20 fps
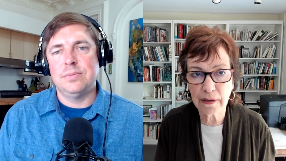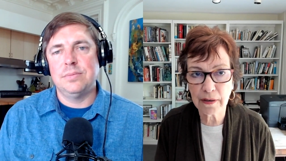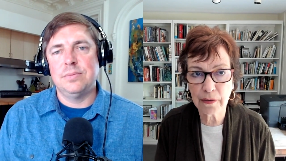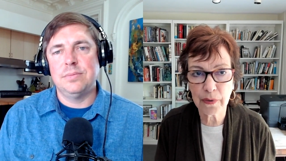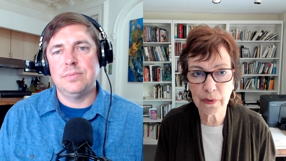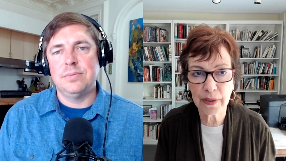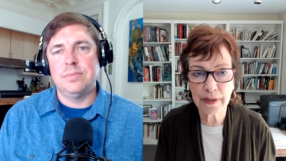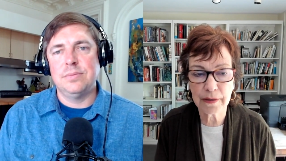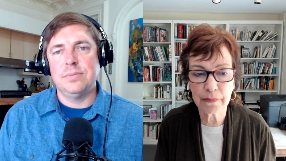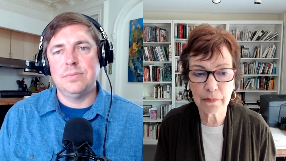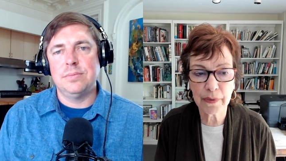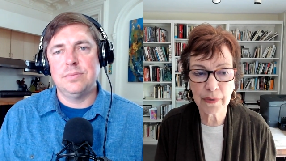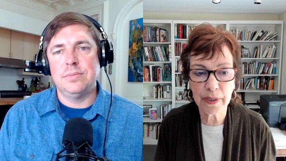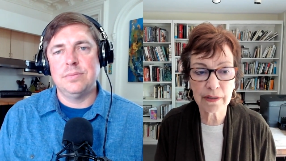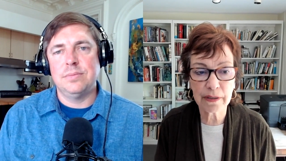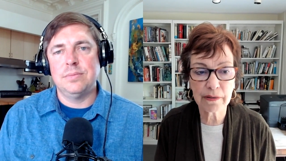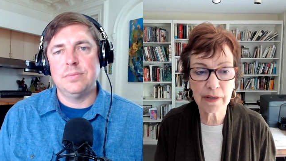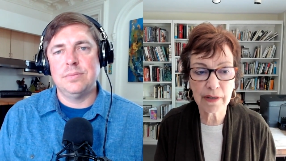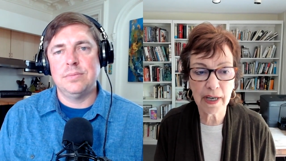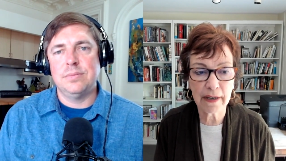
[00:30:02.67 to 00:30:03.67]
Speaker 1: thing or with
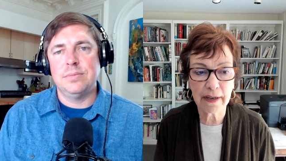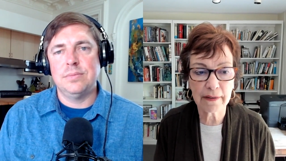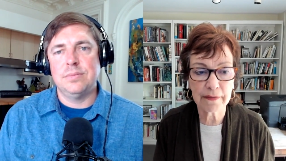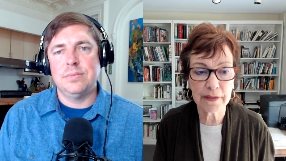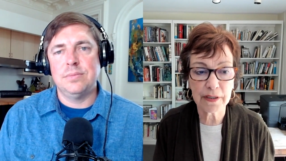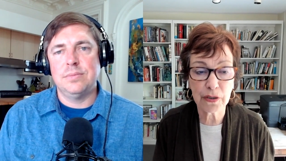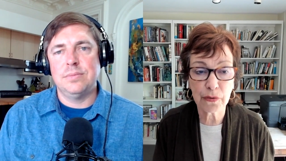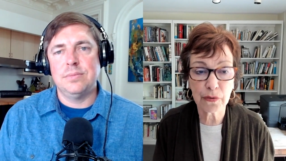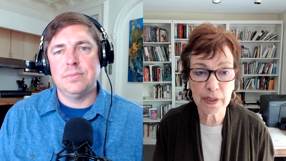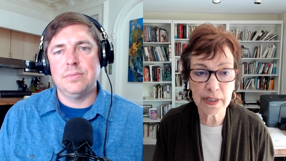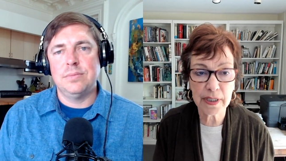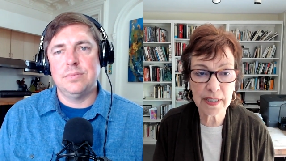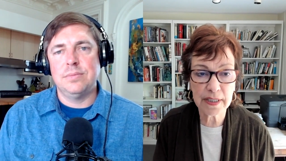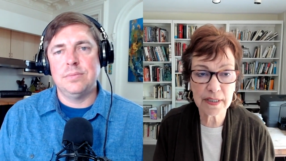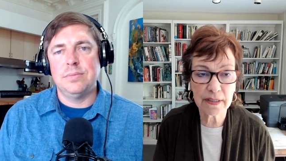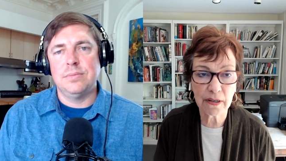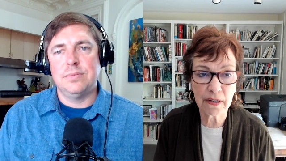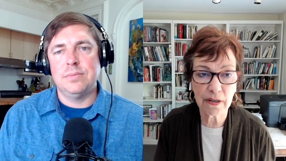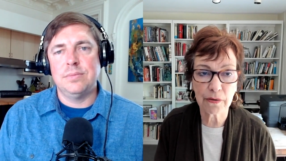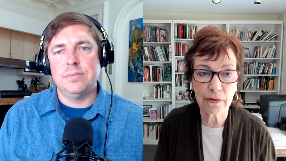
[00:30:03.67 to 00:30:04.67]
whether you have a
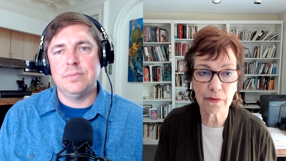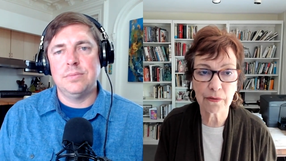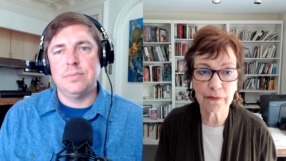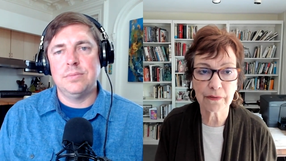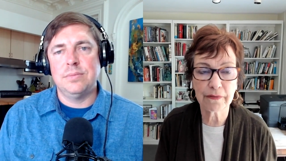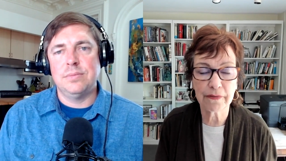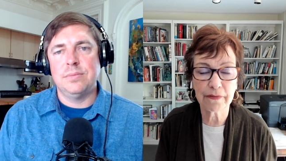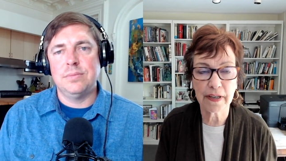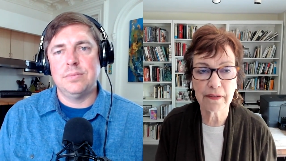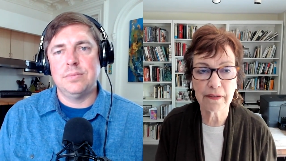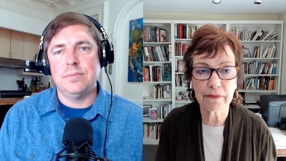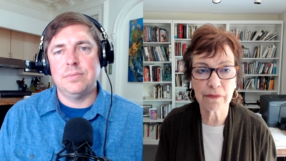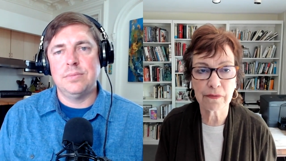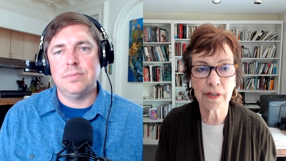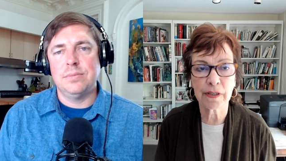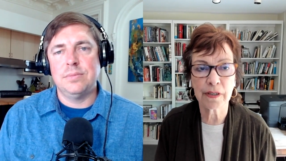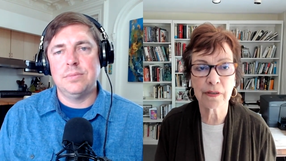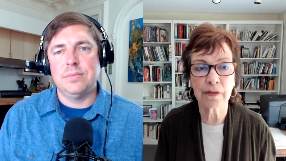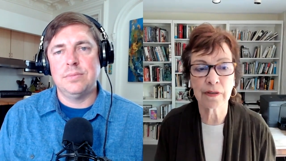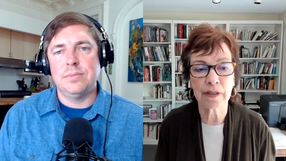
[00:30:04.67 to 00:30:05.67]
twist on an old
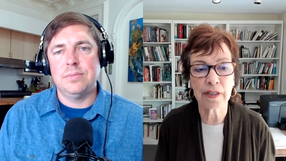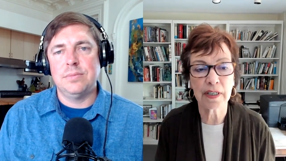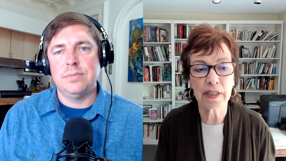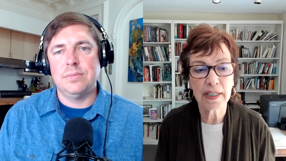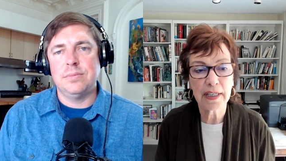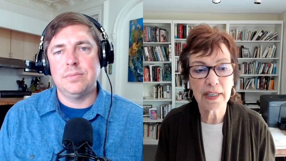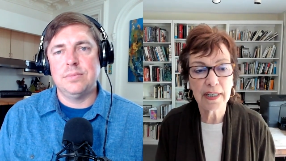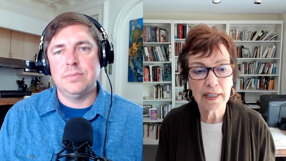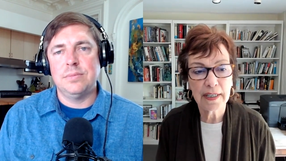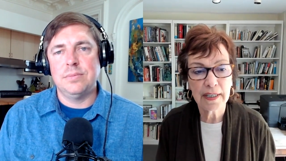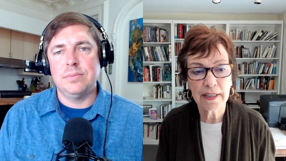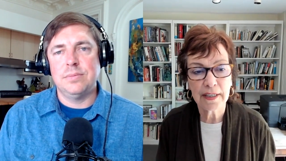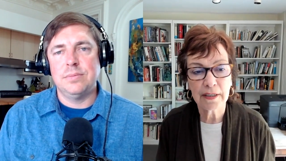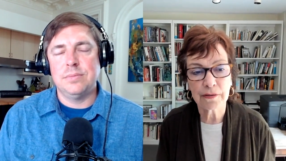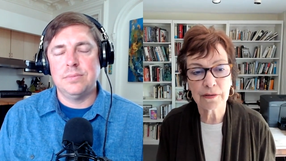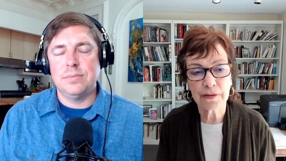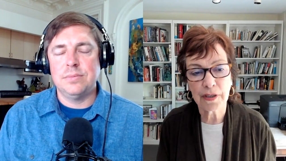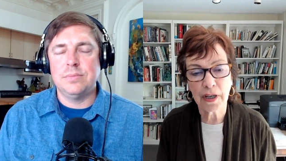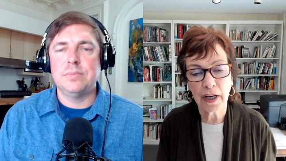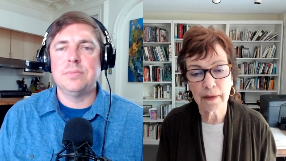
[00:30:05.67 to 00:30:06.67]
favorite or
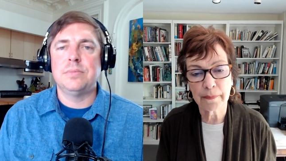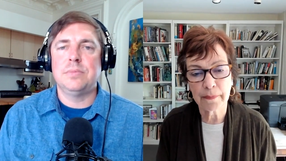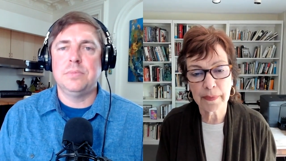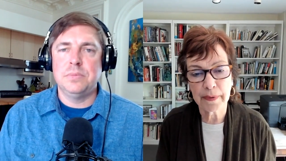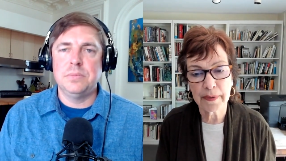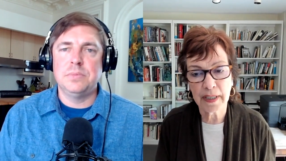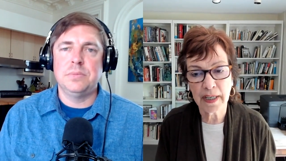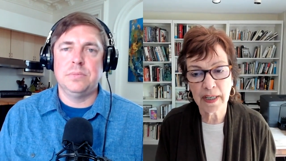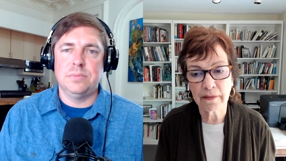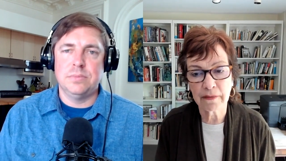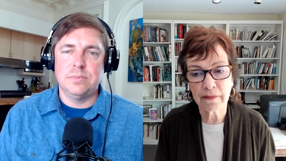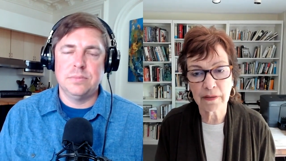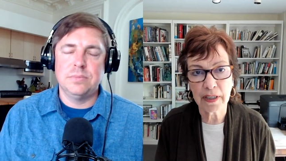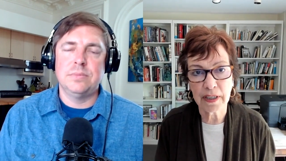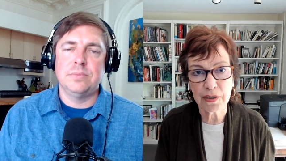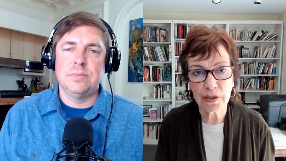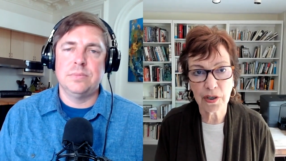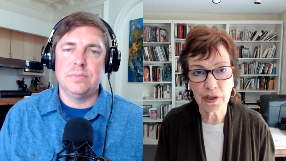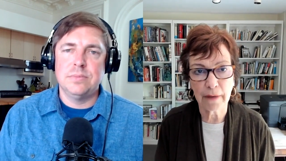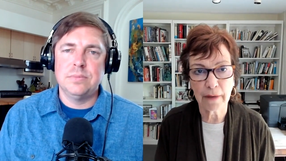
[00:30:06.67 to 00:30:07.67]
you're
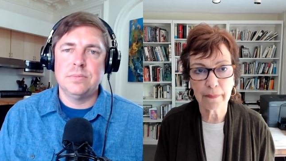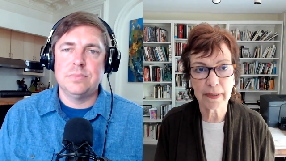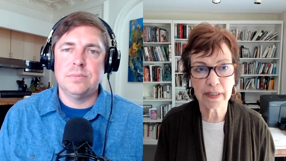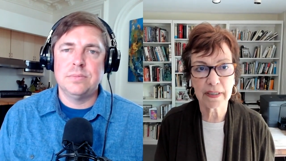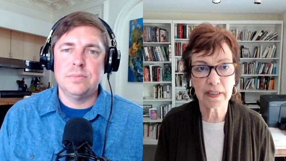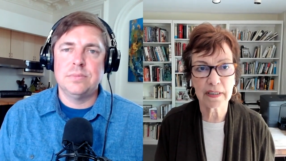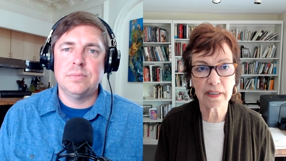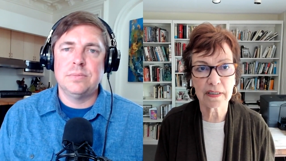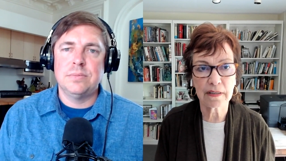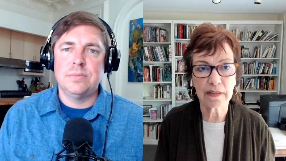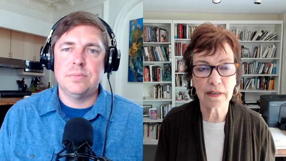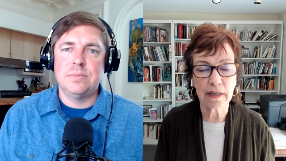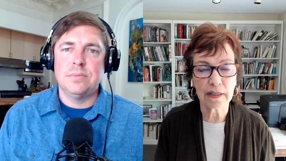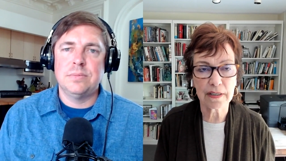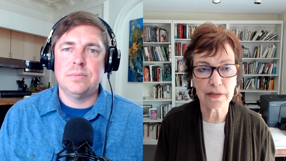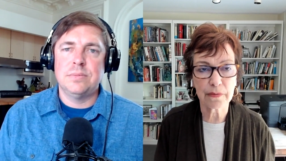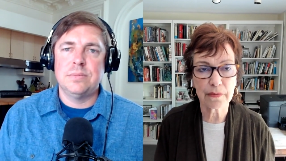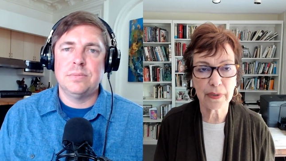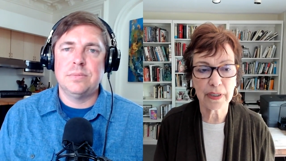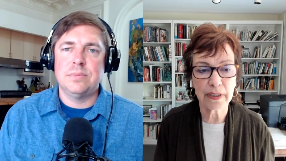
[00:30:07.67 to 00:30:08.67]
covering a topic that's
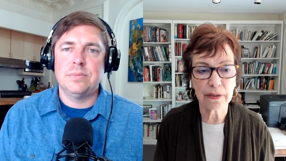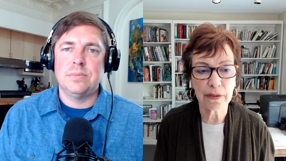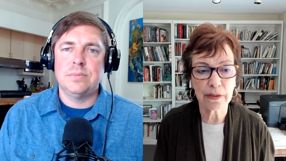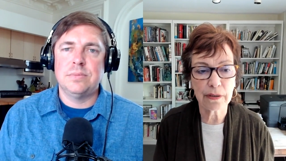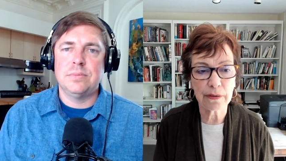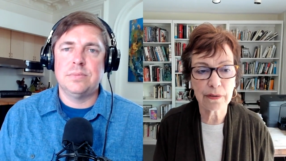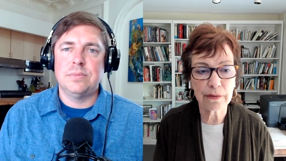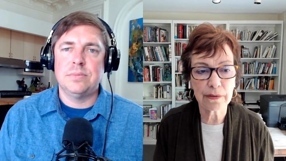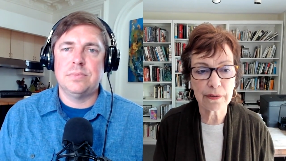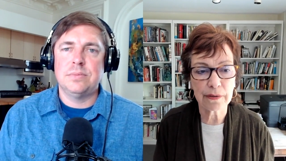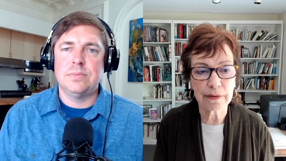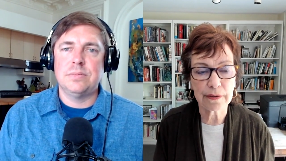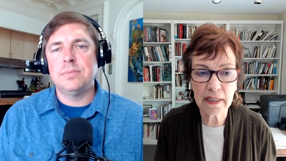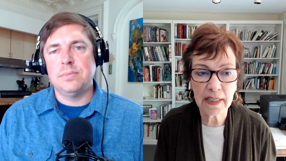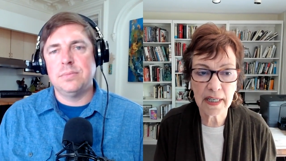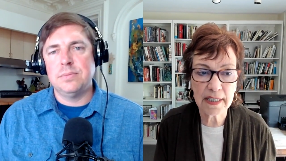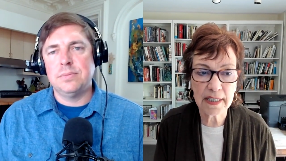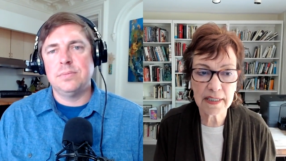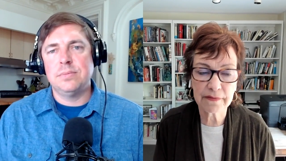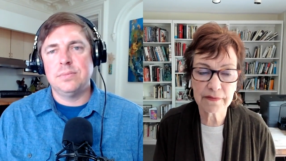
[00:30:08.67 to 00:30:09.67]
not as well known,
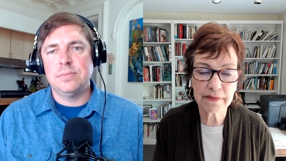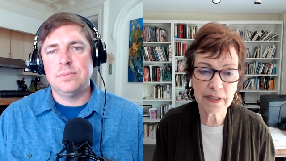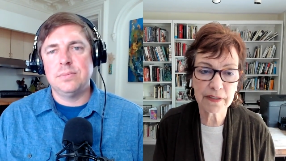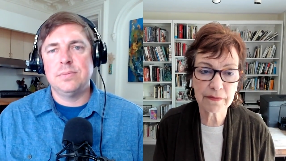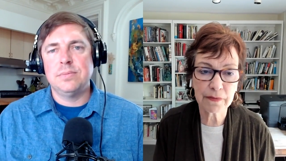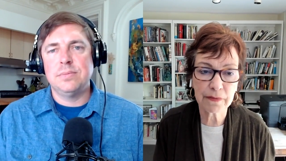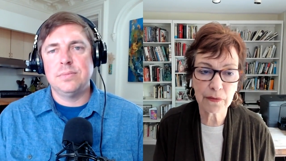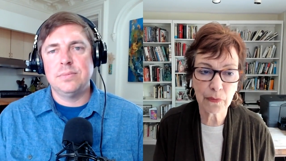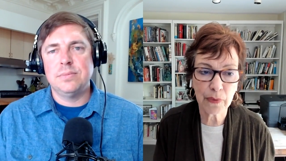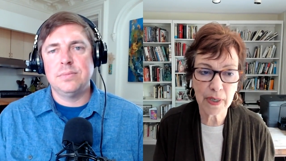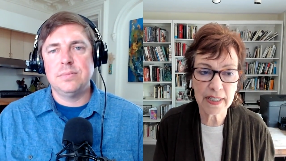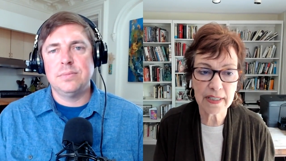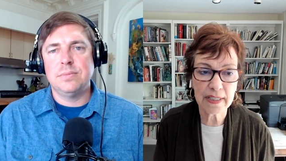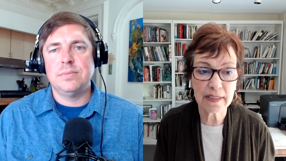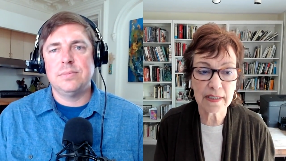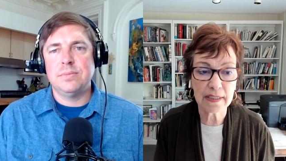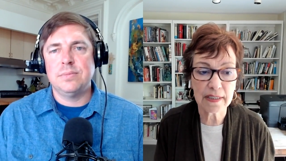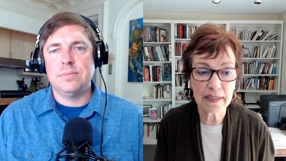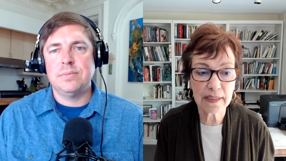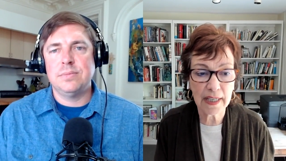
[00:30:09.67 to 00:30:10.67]
all kinds of different
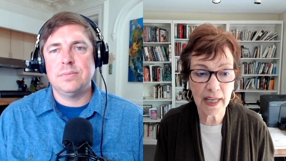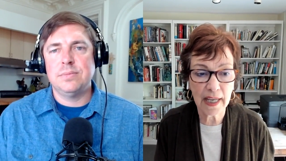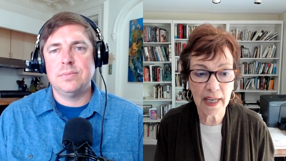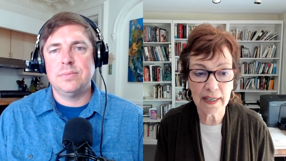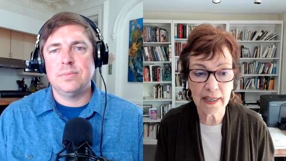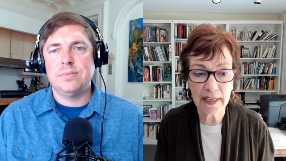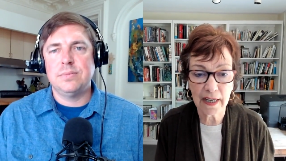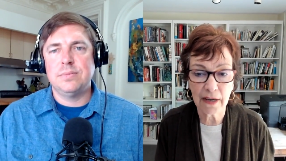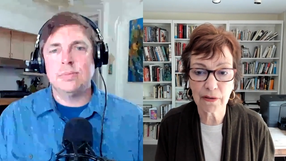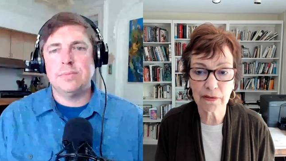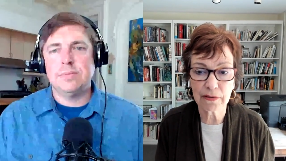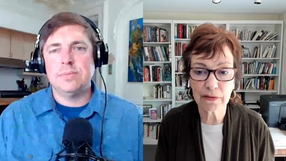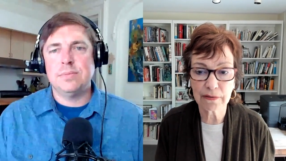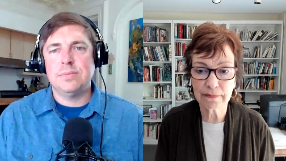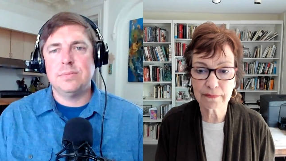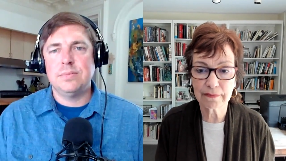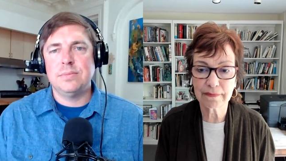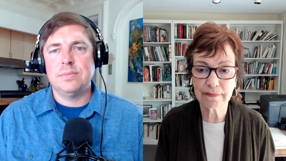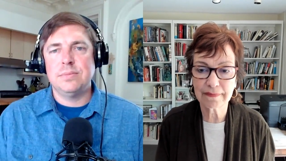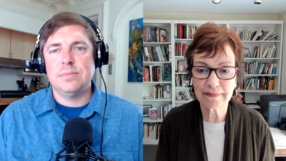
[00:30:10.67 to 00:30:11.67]
ways to stand out.
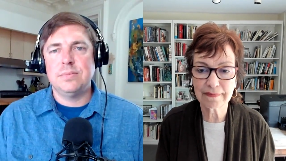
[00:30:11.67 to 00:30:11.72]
